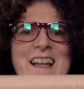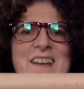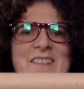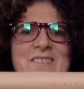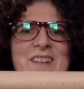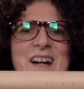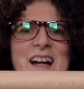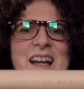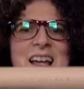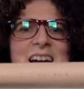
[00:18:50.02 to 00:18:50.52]

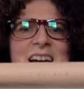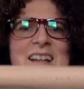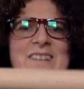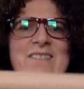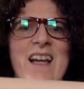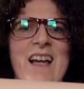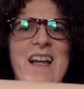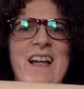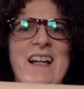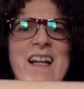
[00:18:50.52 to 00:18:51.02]
But
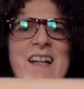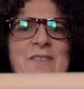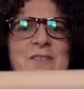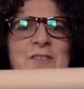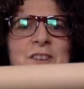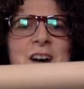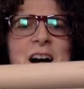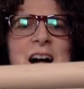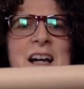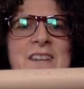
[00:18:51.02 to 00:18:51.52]
I
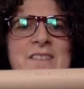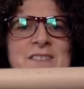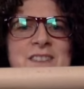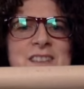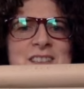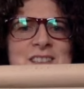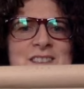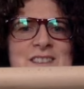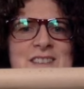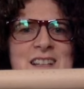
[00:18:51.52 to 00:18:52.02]
got 5
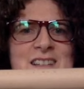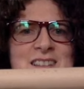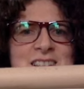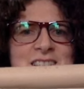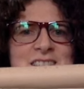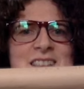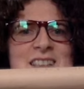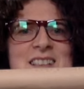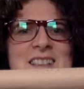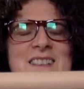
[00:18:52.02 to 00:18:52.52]
in
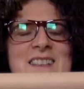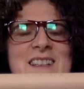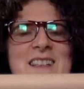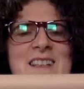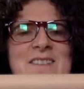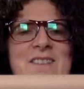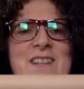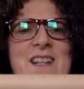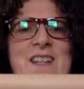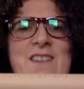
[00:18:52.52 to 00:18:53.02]

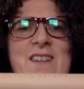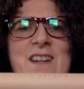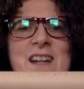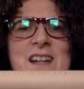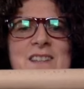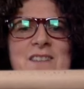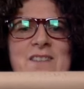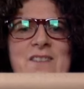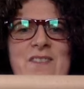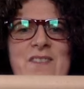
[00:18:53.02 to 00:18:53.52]
2016, which I
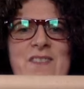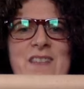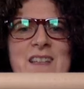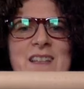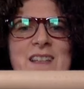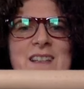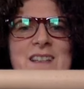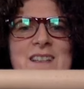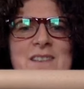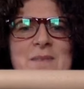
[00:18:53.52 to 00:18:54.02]
don't
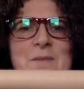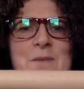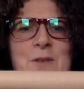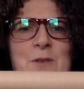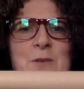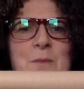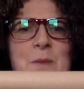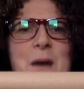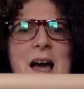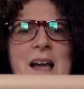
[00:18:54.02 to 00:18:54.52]
think it's
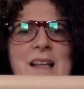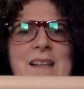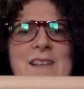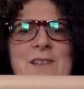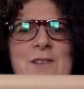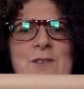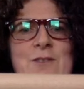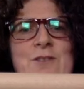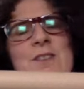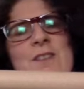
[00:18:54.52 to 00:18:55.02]
too bad
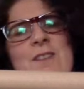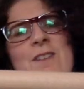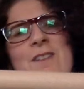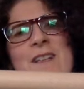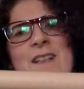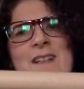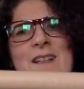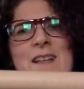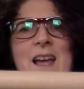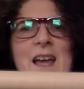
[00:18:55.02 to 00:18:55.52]

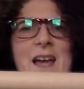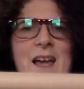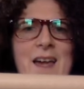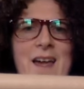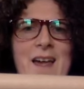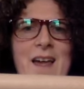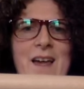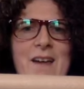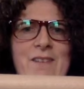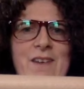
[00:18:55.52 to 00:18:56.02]
considering
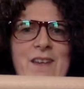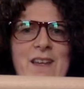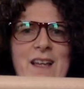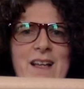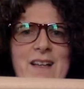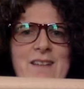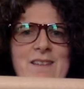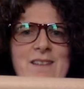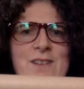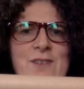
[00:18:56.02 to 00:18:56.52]
everything
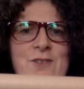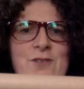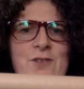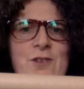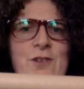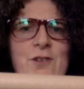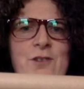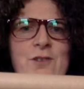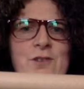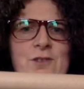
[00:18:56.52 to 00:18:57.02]
else I
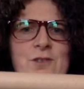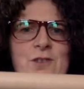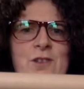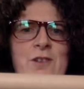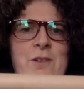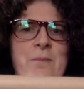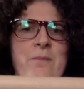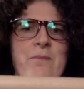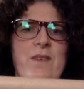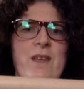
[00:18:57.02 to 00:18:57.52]
showed.
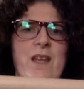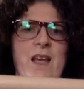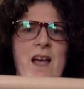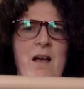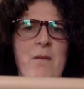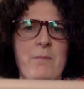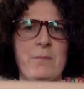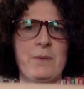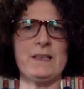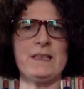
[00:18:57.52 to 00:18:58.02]
So
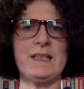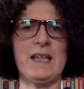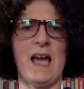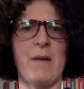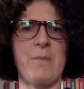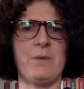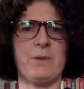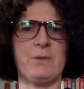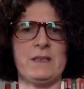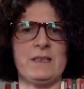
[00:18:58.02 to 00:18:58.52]
I'm pretty
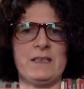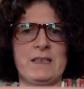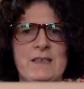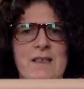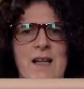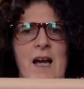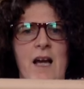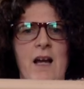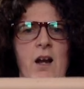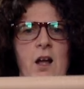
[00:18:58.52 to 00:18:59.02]
happy with
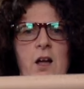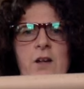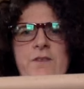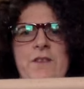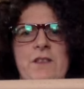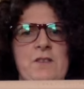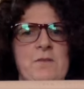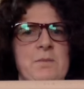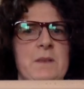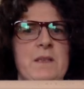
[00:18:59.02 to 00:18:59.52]
it. I love
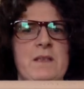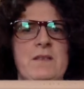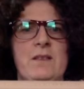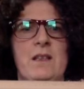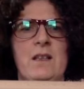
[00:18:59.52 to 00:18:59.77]
this piece.